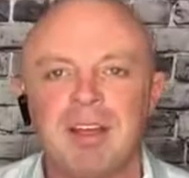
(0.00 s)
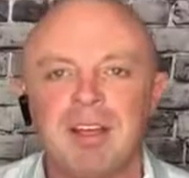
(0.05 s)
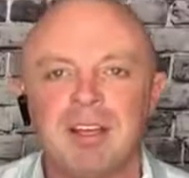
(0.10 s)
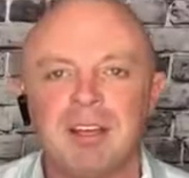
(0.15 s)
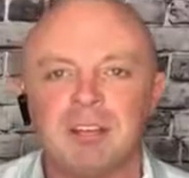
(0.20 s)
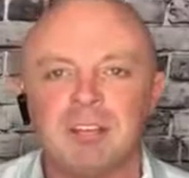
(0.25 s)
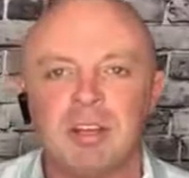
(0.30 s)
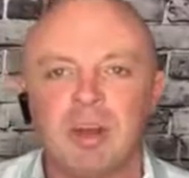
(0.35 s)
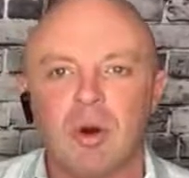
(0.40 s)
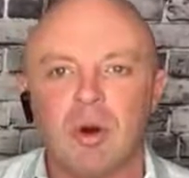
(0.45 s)

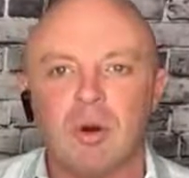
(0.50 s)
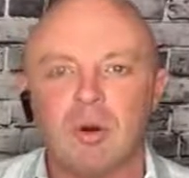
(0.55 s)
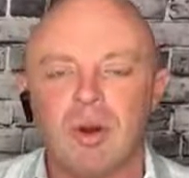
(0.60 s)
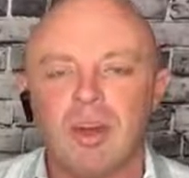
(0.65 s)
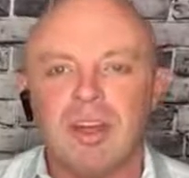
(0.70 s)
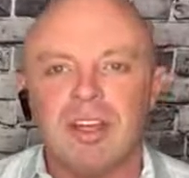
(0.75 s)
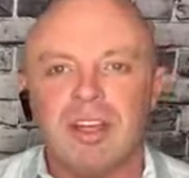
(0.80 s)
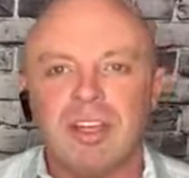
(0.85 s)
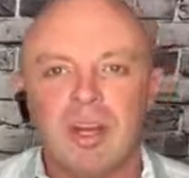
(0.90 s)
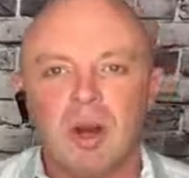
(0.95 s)
So,
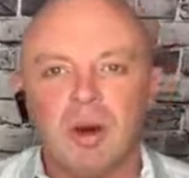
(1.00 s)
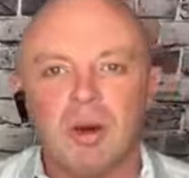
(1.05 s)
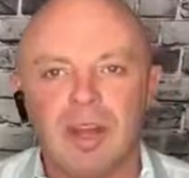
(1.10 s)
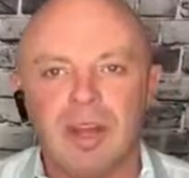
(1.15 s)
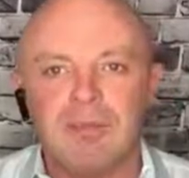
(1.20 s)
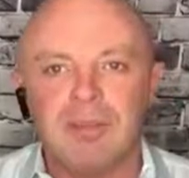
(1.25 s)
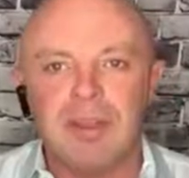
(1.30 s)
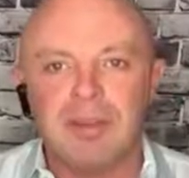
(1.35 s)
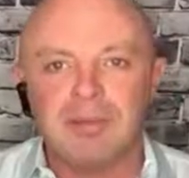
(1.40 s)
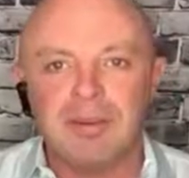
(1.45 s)
you know,
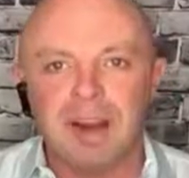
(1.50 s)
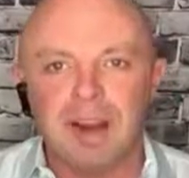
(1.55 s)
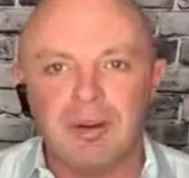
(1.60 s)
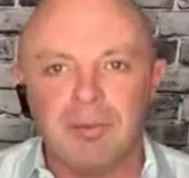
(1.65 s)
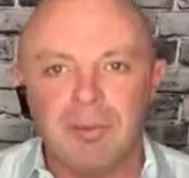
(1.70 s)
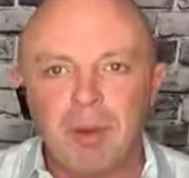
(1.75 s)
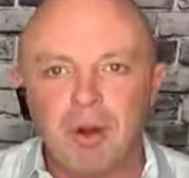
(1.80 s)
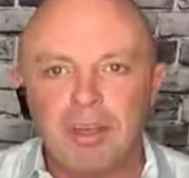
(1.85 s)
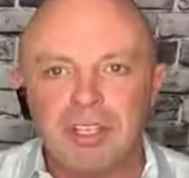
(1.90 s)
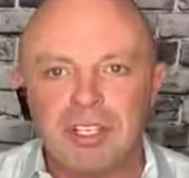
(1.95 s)
if our
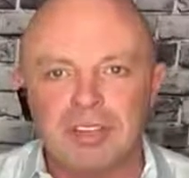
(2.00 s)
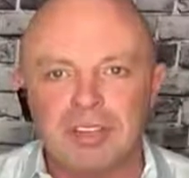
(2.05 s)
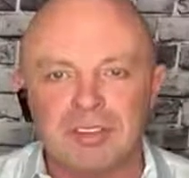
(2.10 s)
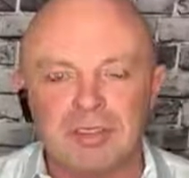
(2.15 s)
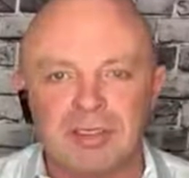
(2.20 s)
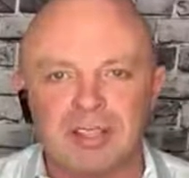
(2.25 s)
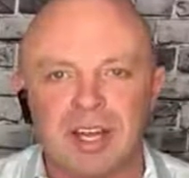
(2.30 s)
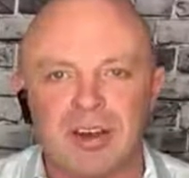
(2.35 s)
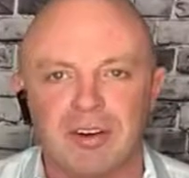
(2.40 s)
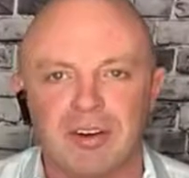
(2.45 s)
emotions
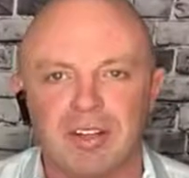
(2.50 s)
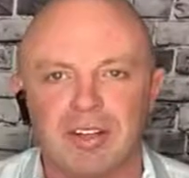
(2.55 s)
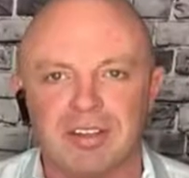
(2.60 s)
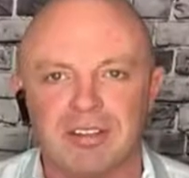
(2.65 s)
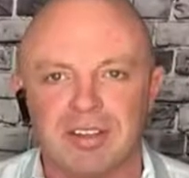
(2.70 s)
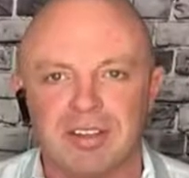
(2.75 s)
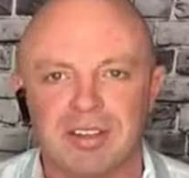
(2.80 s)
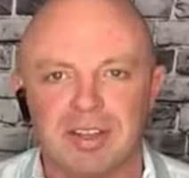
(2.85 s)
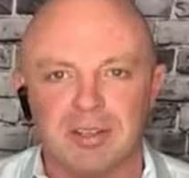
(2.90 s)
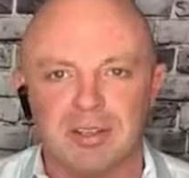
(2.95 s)
are telling us
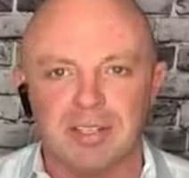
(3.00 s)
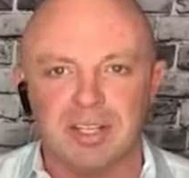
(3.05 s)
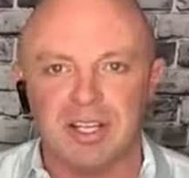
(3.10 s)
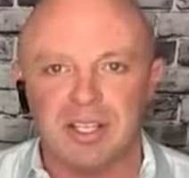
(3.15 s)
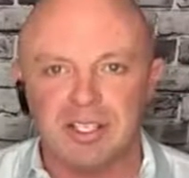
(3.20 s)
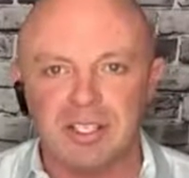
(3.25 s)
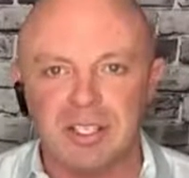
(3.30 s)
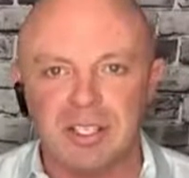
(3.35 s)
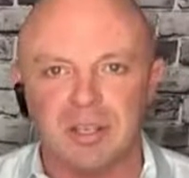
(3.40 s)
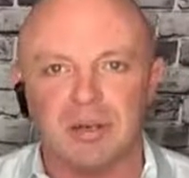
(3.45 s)
that there's an
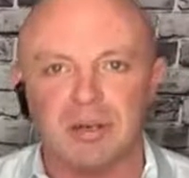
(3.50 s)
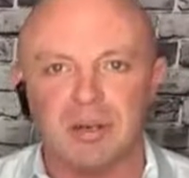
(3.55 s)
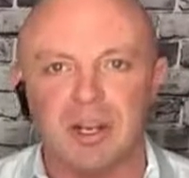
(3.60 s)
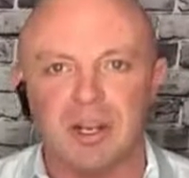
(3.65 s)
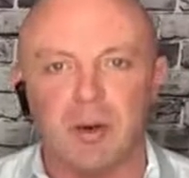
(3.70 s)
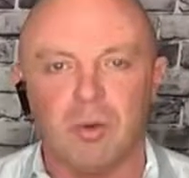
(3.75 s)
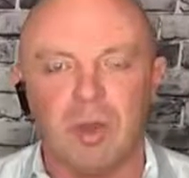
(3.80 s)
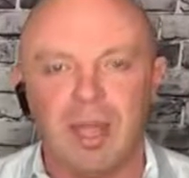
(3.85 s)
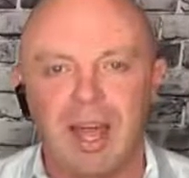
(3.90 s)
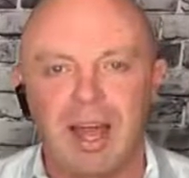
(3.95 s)
issue, you
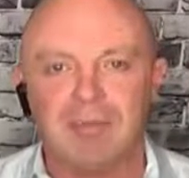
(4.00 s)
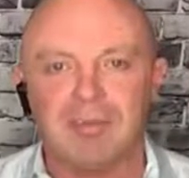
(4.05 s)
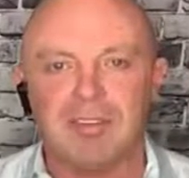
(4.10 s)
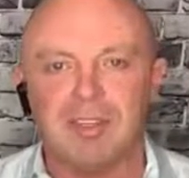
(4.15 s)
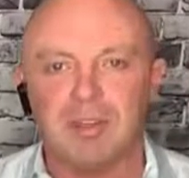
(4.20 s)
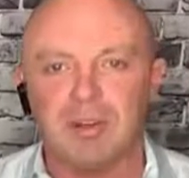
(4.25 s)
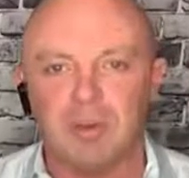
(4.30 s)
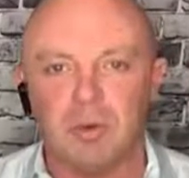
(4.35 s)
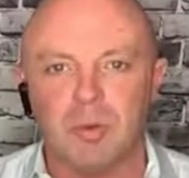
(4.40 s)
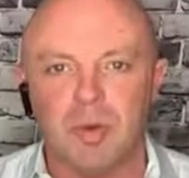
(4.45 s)
know, we have to
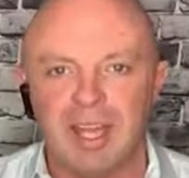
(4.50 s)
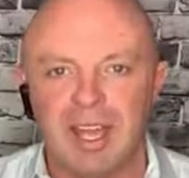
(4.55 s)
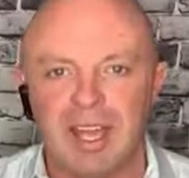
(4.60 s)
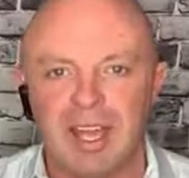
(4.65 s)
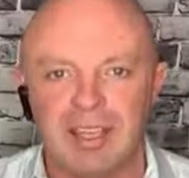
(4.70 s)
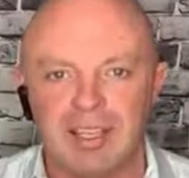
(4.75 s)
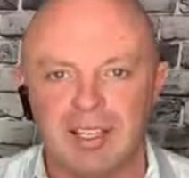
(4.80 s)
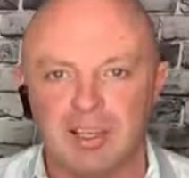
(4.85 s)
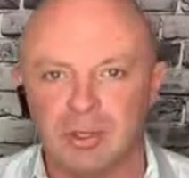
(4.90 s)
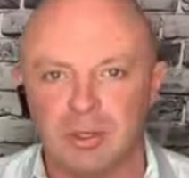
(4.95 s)
know that we
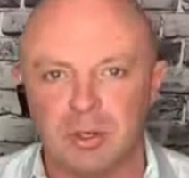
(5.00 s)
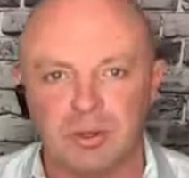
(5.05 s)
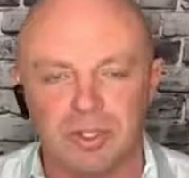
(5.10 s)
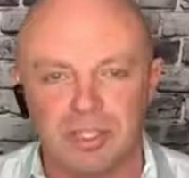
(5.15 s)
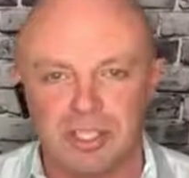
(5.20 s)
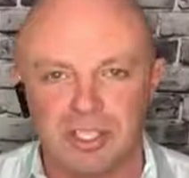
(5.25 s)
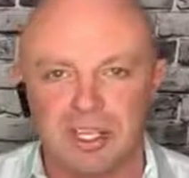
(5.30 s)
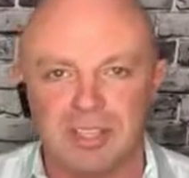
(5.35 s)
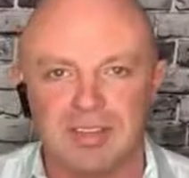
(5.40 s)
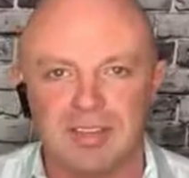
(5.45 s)
can't control the
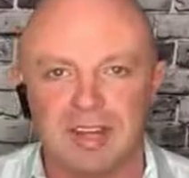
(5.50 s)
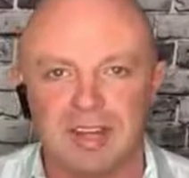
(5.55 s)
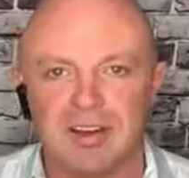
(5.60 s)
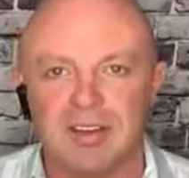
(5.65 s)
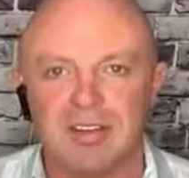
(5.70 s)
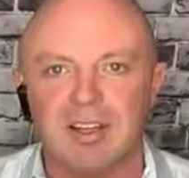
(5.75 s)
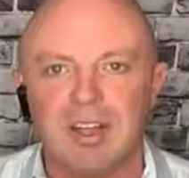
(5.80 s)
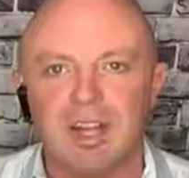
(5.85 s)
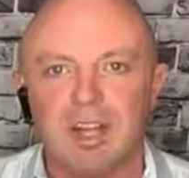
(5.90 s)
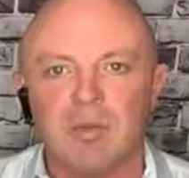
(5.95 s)

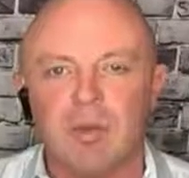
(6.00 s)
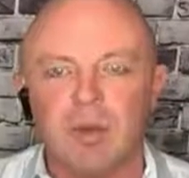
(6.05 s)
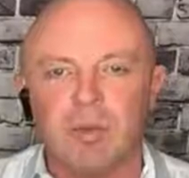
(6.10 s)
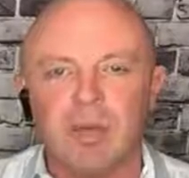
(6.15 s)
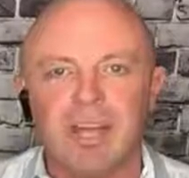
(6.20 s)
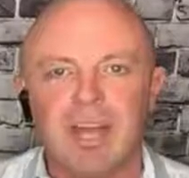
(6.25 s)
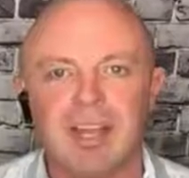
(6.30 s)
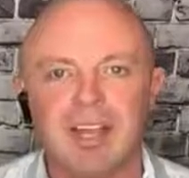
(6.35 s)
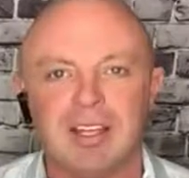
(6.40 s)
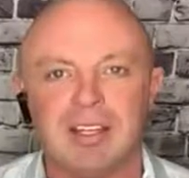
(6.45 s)
shutdown. What we
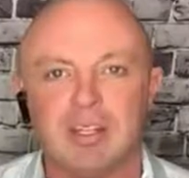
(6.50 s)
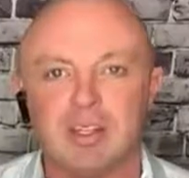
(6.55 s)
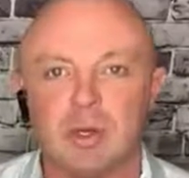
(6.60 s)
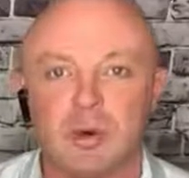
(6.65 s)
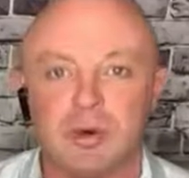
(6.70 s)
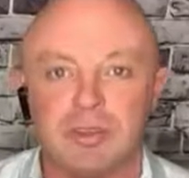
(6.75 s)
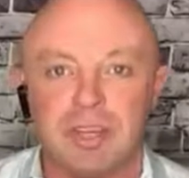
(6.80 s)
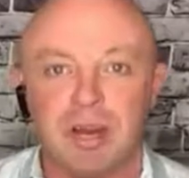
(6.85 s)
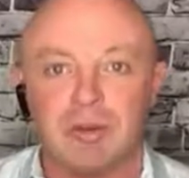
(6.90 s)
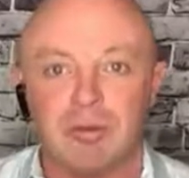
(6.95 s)
can
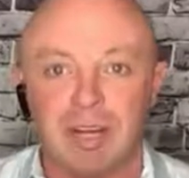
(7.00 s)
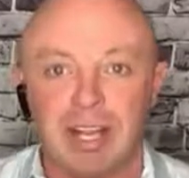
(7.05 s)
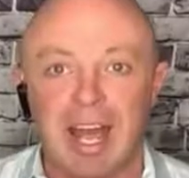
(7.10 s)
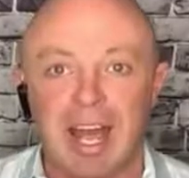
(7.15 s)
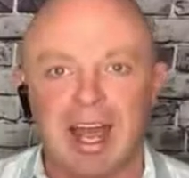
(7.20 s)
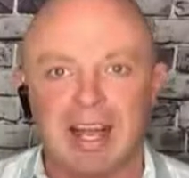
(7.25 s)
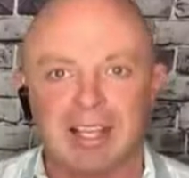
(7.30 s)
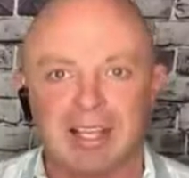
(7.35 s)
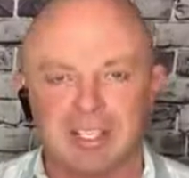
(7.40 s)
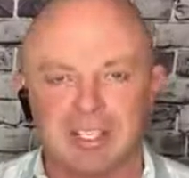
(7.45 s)
control is our
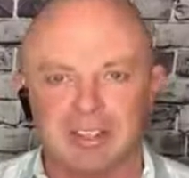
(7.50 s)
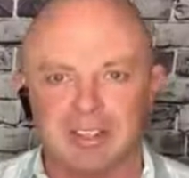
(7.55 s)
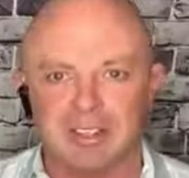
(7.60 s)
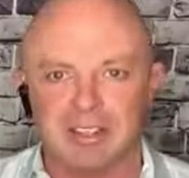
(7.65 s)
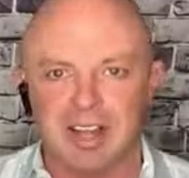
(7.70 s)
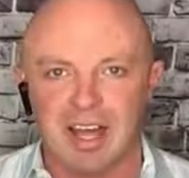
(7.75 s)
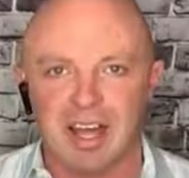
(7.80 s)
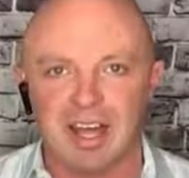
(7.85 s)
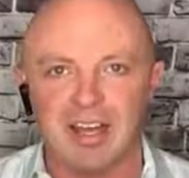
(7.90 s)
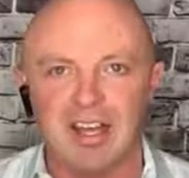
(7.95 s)
reaction to
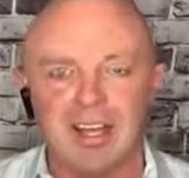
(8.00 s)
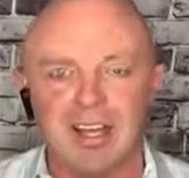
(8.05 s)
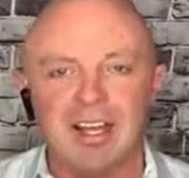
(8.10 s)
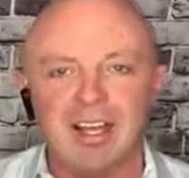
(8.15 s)
that.